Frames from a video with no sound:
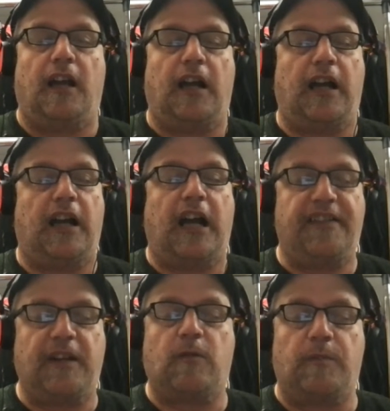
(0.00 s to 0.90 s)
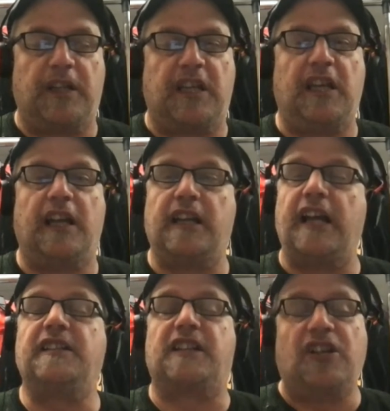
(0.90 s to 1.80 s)
I think will be key,
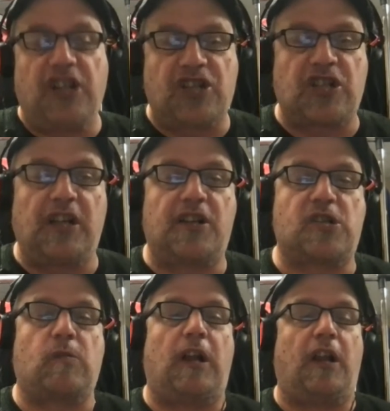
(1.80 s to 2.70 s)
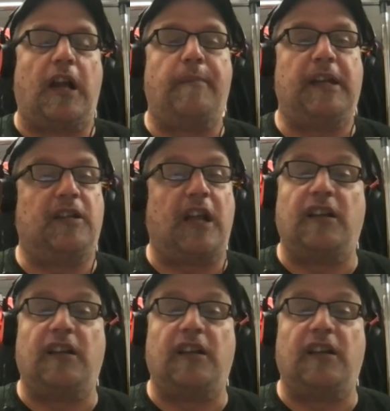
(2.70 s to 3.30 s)
and conditioning as well. I mean,